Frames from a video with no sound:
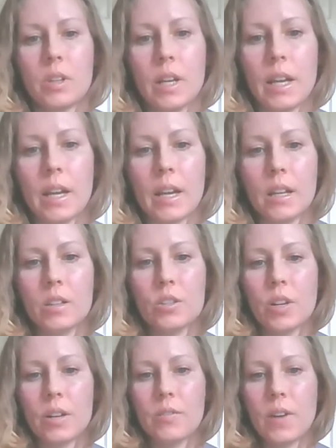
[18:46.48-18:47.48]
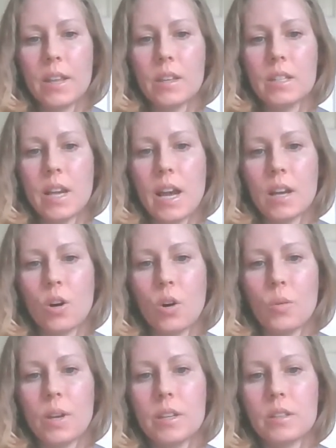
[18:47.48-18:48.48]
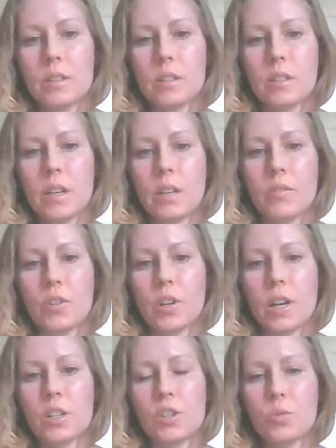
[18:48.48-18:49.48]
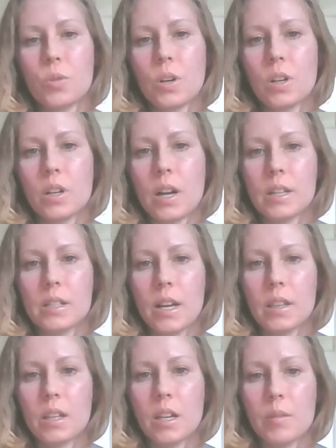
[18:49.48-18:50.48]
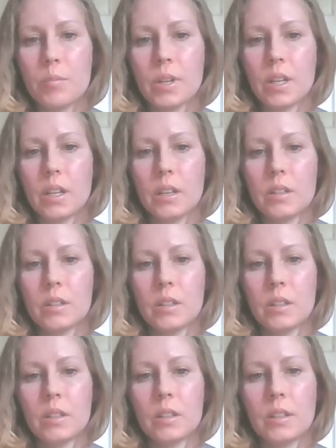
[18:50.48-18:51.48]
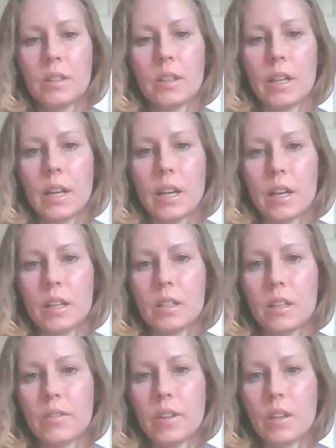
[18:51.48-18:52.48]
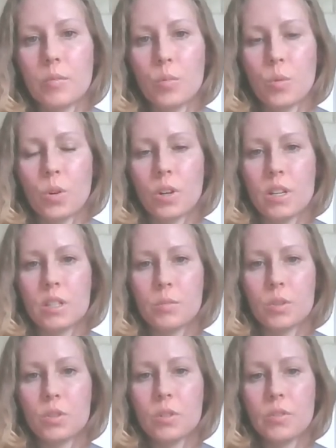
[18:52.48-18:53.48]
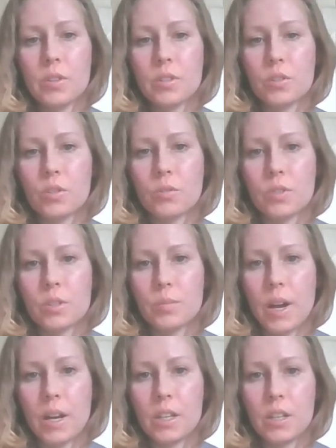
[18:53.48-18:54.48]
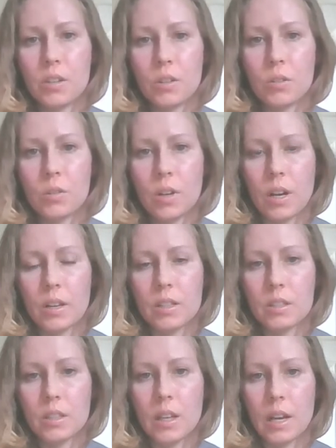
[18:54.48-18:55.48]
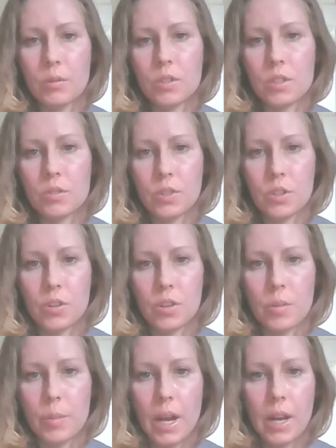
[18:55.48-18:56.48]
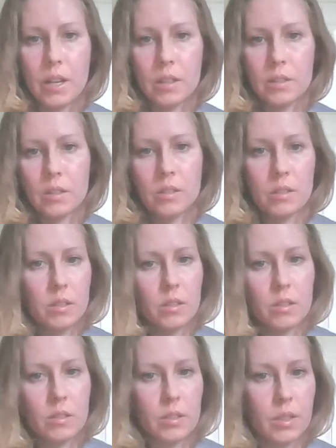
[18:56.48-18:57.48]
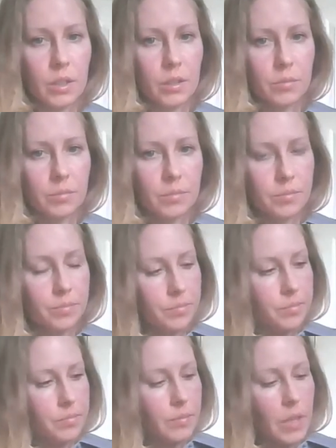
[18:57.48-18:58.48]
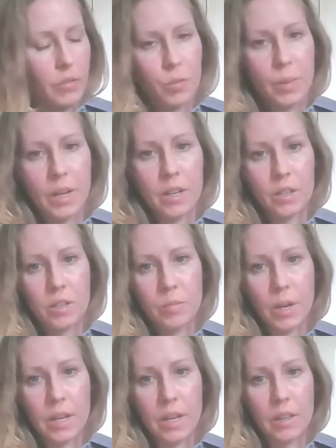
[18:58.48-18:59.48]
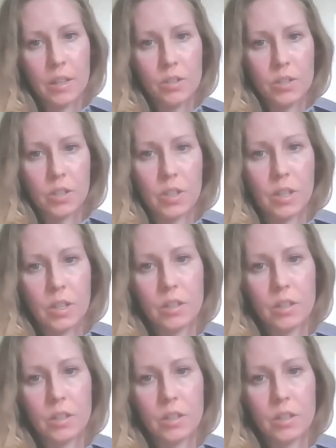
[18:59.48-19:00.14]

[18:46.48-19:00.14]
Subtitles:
and try to find the tag always. And if you're not sure, contact the company. And if they have poor customer service or don't respond to you, honestly, I would just return the bag. So if you're paying good money, then you should get